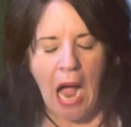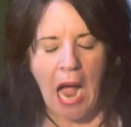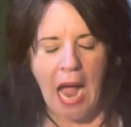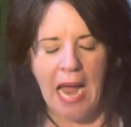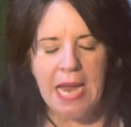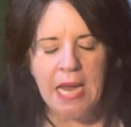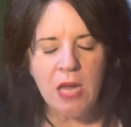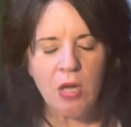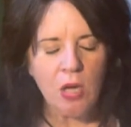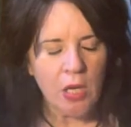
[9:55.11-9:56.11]
I
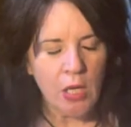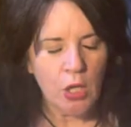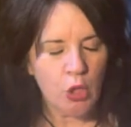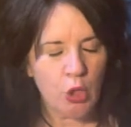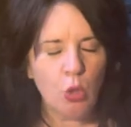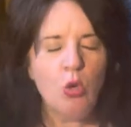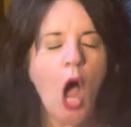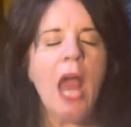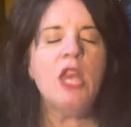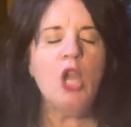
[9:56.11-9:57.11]
do
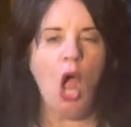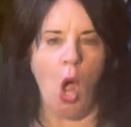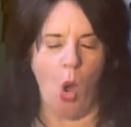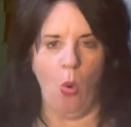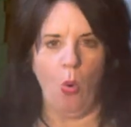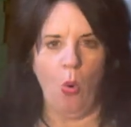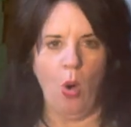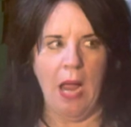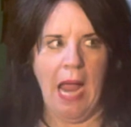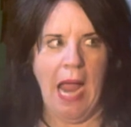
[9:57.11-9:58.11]
not know
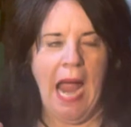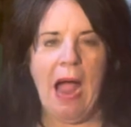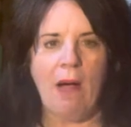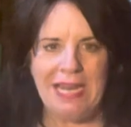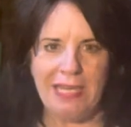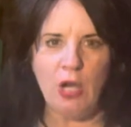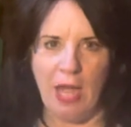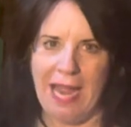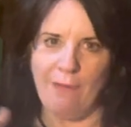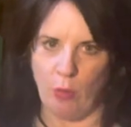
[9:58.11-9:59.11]
how I did
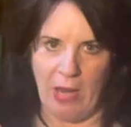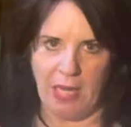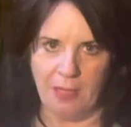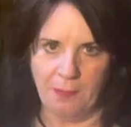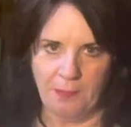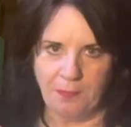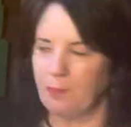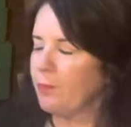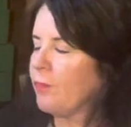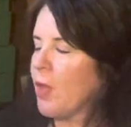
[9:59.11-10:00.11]
not have a wreck.
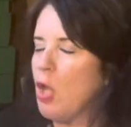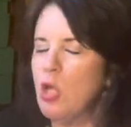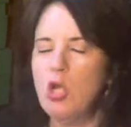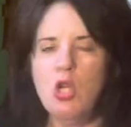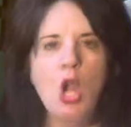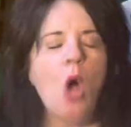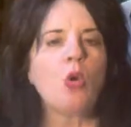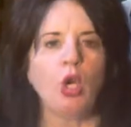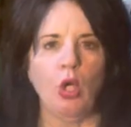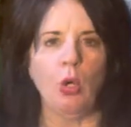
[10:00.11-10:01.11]
No
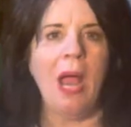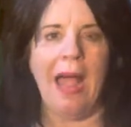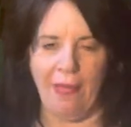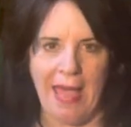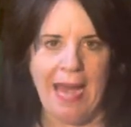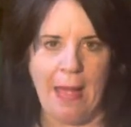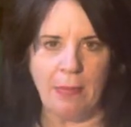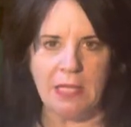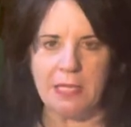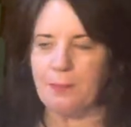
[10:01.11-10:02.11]
clue how that
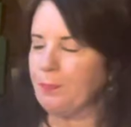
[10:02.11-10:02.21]
happened.